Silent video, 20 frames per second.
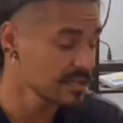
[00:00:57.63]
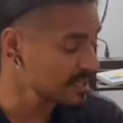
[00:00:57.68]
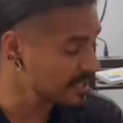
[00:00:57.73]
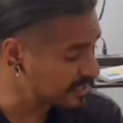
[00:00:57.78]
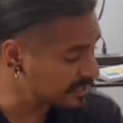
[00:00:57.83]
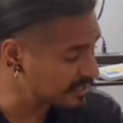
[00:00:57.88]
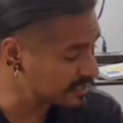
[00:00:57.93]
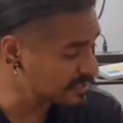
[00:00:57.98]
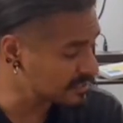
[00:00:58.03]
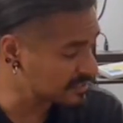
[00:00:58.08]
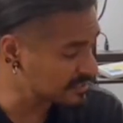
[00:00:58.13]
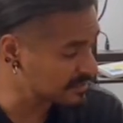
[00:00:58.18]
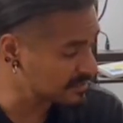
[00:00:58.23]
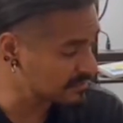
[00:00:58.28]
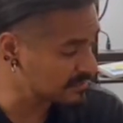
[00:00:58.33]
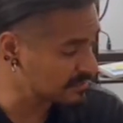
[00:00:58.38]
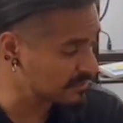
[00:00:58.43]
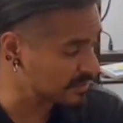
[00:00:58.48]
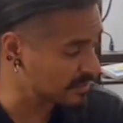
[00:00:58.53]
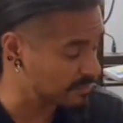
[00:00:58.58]
And it's
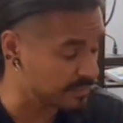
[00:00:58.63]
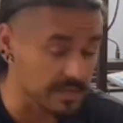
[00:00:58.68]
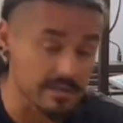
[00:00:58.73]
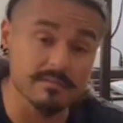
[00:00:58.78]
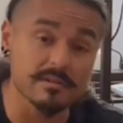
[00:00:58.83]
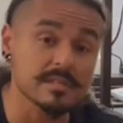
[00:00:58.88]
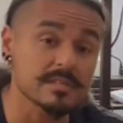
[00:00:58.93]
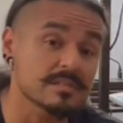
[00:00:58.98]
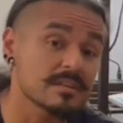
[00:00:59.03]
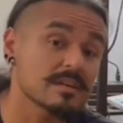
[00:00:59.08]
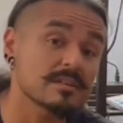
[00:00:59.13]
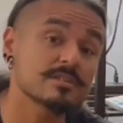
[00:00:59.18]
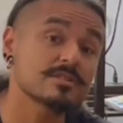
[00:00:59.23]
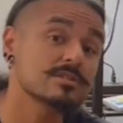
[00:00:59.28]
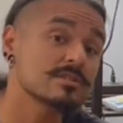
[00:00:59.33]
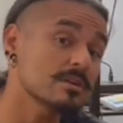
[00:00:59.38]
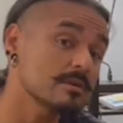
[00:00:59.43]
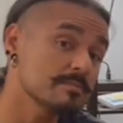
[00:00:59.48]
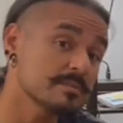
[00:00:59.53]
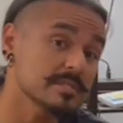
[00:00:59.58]
apparently not as
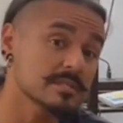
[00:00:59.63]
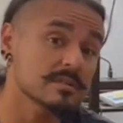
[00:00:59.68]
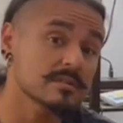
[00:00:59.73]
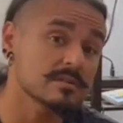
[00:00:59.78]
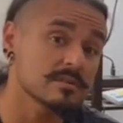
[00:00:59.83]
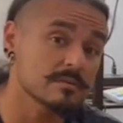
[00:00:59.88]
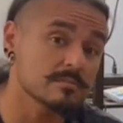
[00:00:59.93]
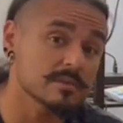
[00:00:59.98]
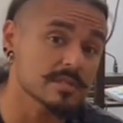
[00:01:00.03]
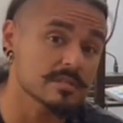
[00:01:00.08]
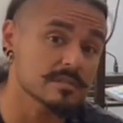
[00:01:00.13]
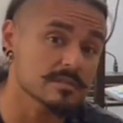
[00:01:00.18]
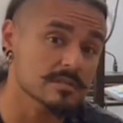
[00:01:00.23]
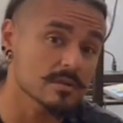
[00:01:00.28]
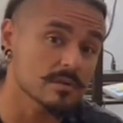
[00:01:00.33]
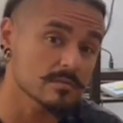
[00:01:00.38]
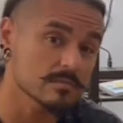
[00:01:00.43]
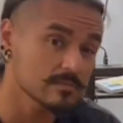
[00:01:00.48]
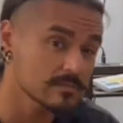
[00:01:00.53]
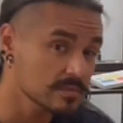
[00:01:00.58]
sharp as it could be.
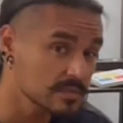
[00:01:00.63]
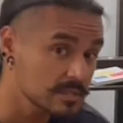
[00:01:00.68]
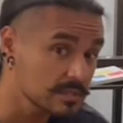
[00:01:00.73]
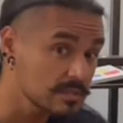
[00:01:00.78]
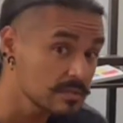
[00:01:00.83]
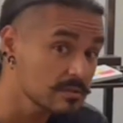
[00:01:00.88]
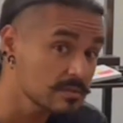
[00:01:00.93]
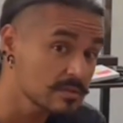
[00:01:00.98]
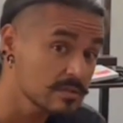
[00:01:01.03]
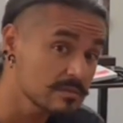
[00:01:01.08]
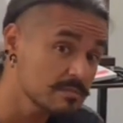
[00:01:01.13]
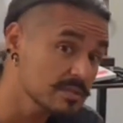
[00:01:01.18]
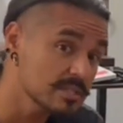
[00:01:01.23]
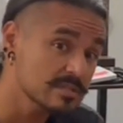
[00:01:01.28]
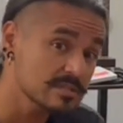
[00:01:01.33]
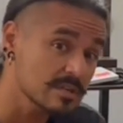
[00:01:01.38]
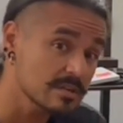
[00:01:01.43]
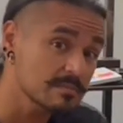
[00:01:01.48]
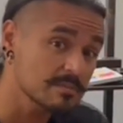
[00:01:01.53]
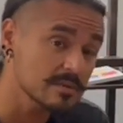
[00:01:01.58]
So still could be
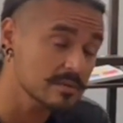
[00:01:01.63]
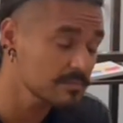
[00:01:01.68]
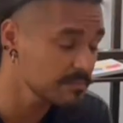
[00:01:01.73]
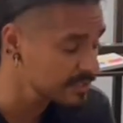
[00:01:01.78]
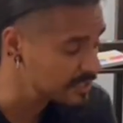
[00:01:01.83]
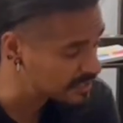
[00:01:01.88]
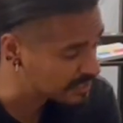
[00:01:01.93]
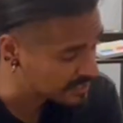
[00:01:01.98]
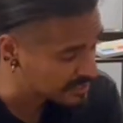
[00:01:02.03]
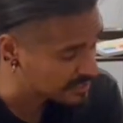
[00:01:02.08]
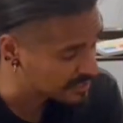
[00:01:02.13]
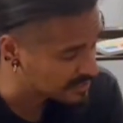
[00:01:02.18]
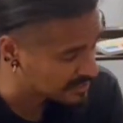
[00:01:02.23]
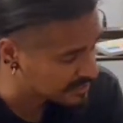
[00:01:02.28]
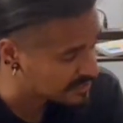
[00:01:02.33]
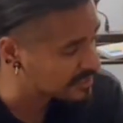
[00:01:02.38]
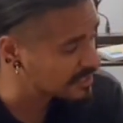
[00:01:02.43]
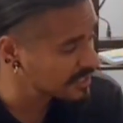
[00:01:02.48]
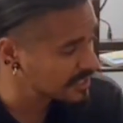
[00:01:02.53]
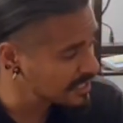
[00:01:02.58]
sharper, but
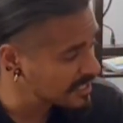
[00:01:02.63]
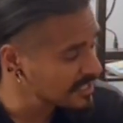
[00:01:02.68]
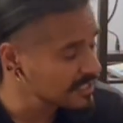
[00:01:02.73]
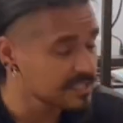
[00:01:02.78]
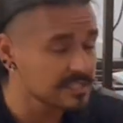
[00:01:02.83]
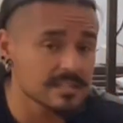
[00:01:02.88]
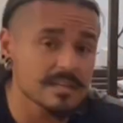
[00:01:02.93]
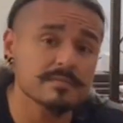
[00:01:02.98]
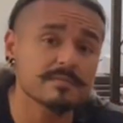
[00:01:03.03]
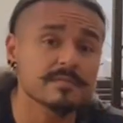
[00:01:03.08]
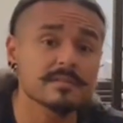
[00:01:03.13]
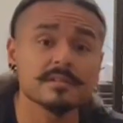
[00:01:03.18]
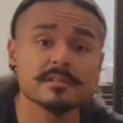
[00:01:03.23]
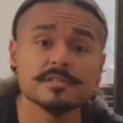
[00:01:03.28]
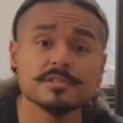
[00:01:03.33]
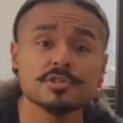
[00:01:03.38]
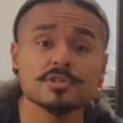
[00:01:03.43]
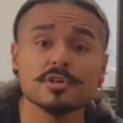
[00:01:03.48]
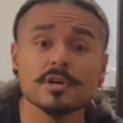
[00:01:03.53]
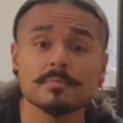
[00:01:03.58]
it's definitely
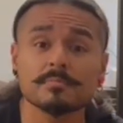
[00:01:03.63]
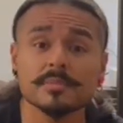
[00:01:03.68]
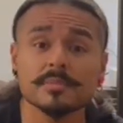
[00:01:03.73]
sharp